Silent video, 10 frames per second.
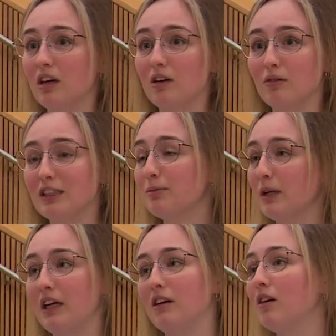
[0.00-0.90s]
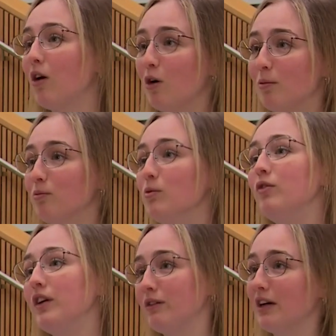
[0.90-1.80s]
a respite home,
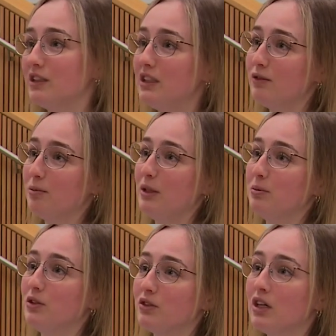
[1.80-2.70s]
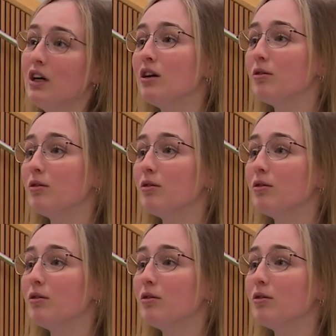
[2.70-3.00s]
moving around to different people's